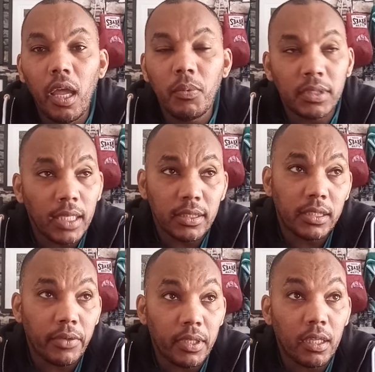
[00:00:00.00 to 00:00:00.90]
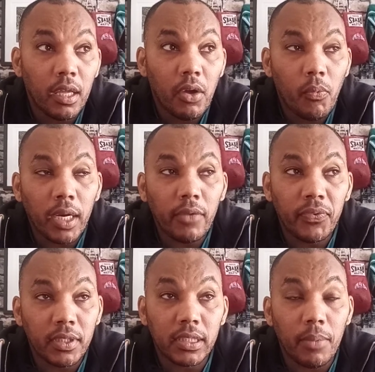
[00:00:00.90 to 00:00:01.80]
It was necessary. When I
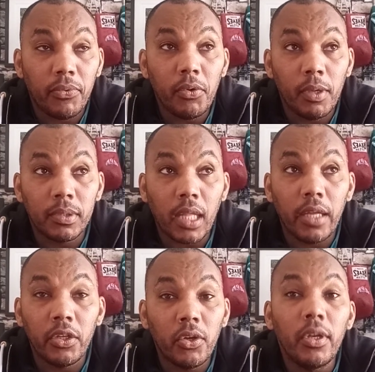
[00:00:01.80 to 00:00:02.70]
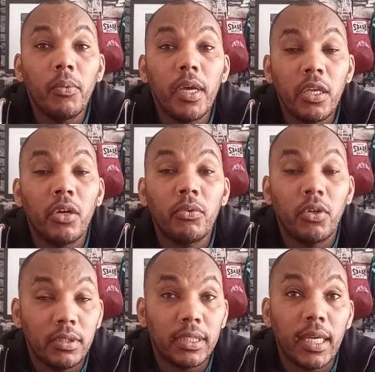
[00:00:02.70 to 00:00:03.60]
first came through, it was like the only way you're
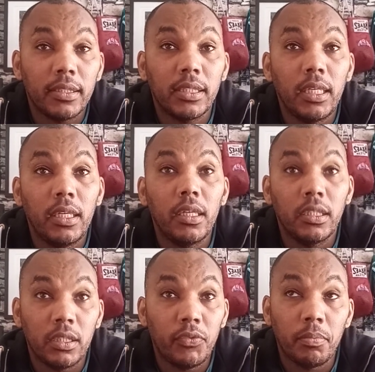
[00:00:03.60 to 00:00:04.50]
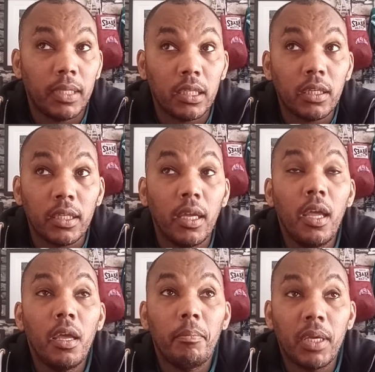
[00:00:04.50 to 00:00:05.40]
going to get seen is if you played a good guy,
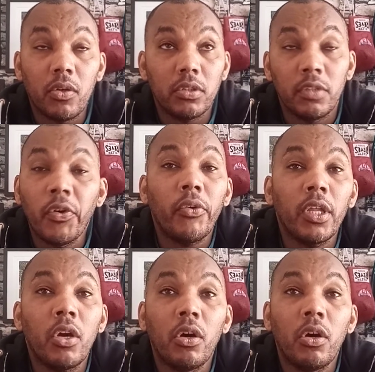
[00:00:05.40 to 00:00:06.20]
because they've already